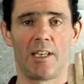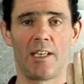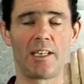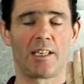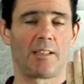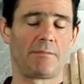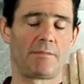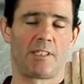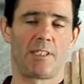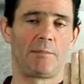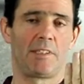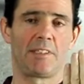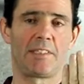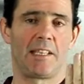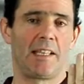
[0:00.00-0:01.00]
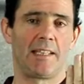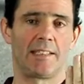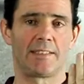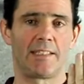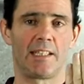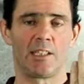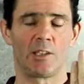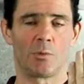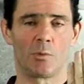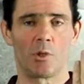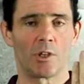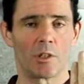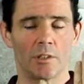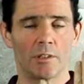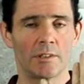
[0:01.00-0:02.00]
It can seem the silliest thing in the
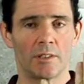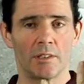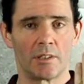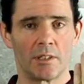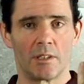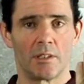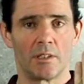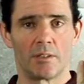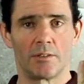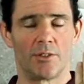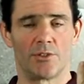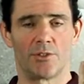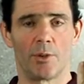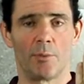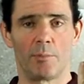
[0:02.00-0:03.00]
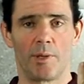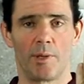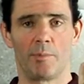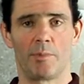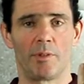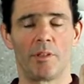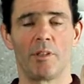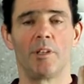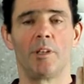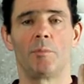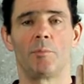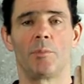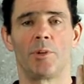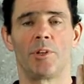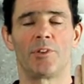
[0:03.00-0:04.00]
world to some people,
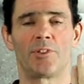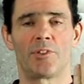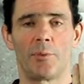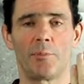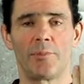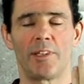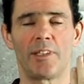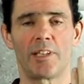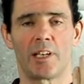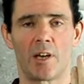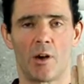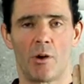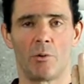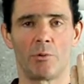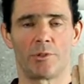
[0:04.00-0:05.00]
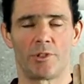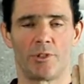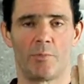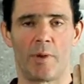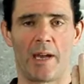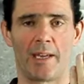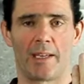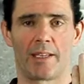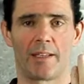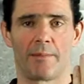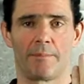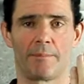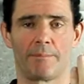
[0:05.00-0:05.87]
but it's something that holds you back.